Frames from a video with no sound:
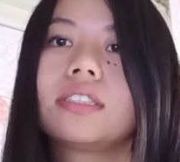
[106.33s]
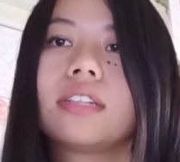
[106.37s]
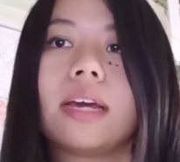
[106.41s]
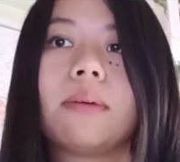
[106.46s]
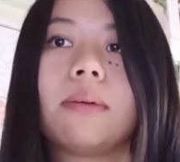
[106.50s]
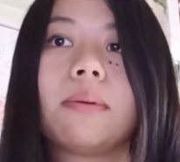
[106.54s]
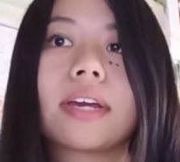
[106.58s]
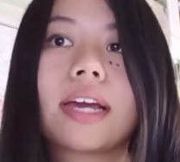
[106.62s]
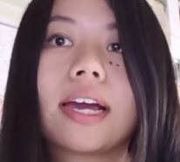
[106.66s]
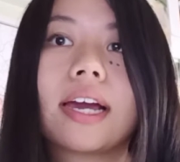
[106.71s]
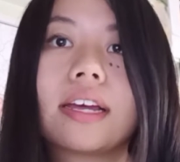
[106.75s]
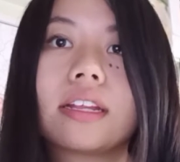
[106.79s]
They
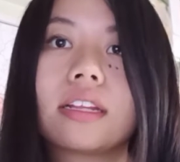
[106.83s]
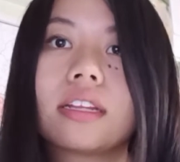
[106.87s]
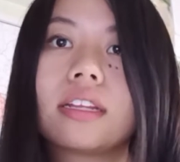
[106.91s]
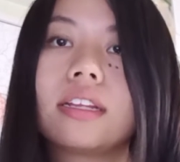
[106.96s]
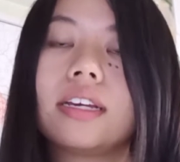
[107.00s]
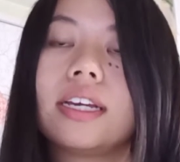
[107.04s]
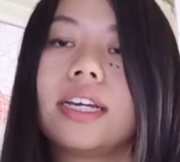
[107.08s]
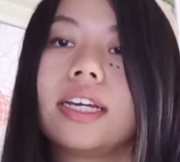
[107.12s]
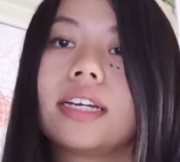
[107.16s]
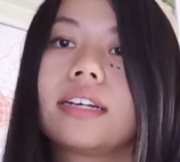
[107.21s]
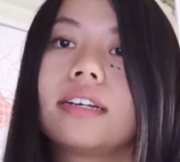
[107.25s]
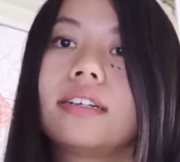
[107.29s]
were
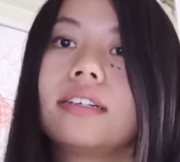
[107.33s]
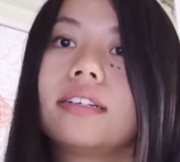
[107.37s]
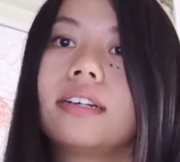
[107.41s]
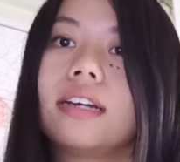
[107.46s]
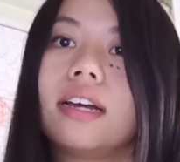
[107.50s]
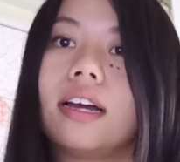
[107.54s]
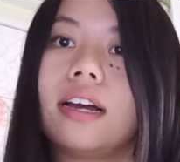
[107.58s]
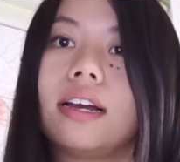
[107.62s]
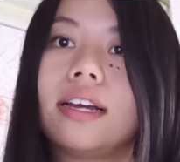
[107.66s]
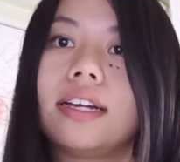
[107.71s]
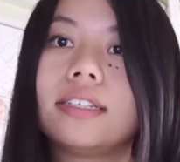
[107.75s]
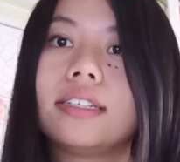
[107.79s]
Catholic
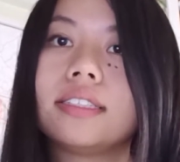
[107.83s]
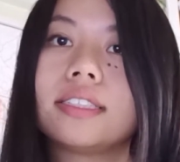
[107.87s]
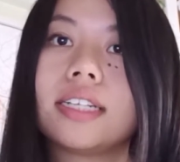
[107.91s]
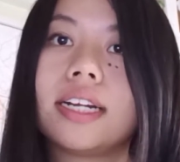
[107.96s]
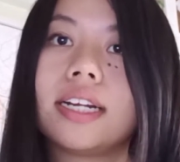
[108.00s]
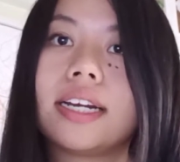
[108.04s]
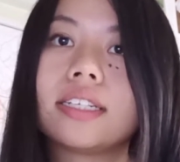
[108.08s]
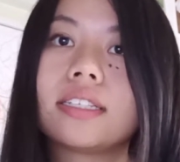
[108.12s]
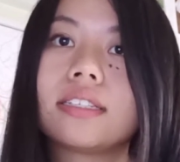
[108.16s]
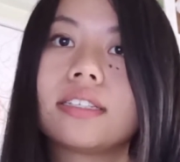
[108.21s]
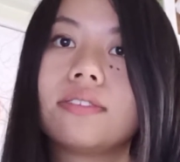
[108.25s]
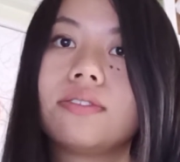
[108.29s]
and
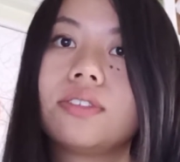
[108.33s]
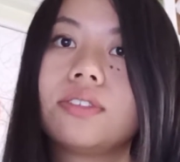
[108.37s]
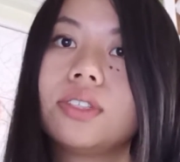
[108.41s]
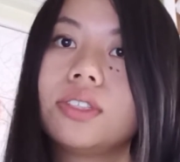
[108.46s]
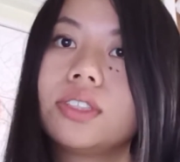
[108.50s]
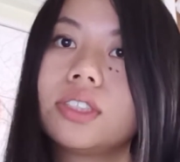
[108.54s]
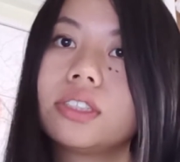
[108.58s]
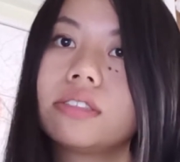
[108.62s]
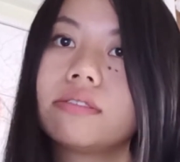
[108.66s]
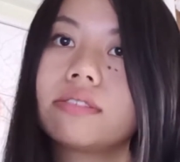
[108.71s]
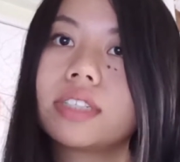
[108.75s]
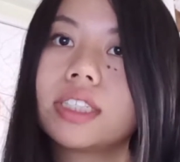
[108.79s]
denounced the
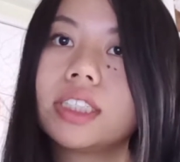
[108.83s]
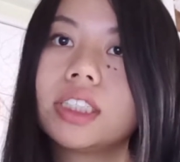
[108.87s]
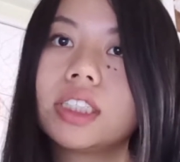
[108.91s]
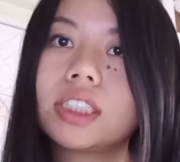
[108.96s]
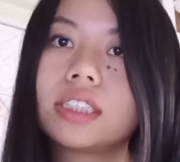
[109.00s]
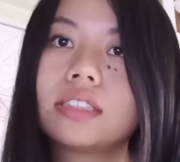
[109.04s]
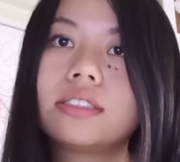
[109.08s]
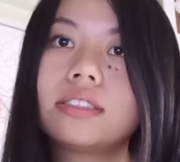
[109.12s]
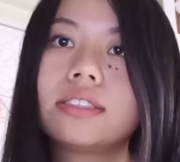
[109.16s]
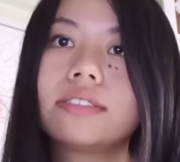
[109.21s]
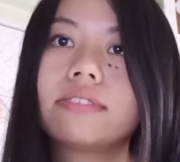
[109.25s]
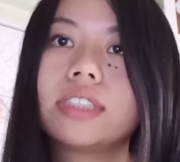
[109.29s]
voodoo
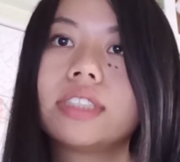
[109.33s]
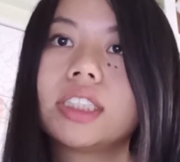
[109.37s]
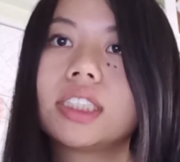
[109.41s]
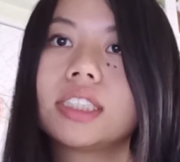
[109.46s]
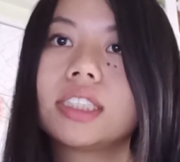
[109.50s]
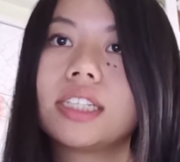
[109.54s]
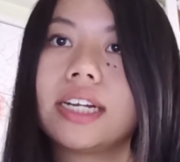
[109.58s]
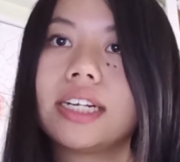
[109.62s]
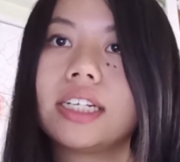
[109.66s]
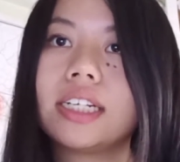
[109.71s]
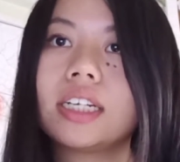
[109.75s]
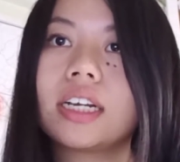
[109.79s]
religion
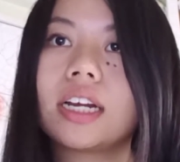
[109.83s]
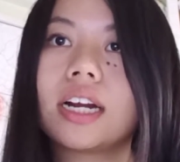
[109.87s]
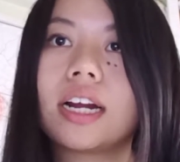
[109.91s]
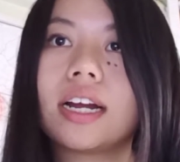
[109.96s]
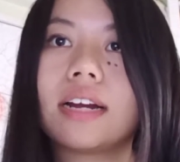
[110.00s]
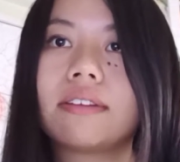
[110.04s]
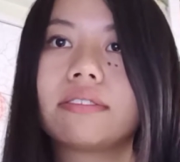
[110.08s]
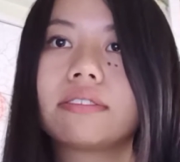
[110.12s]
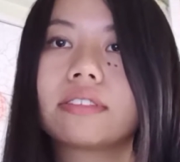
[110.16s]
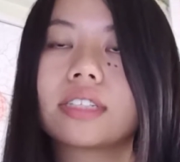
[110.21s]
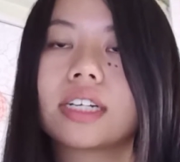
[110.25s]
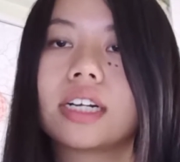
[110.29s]
originating in
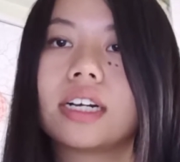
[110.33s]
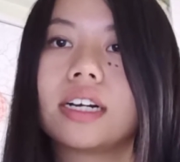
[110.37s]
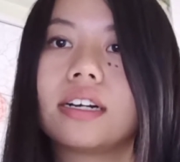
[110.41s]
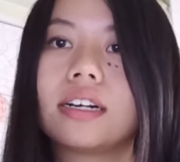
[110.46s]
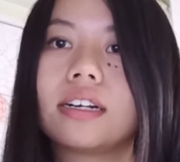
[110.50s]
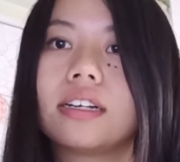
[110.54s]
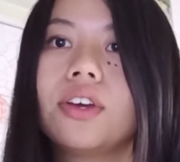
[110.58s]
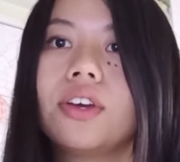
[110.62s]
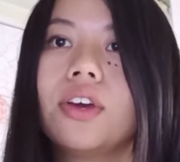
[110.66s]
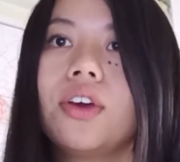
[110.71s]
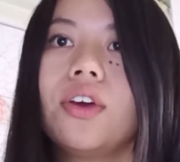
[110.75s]
Africa.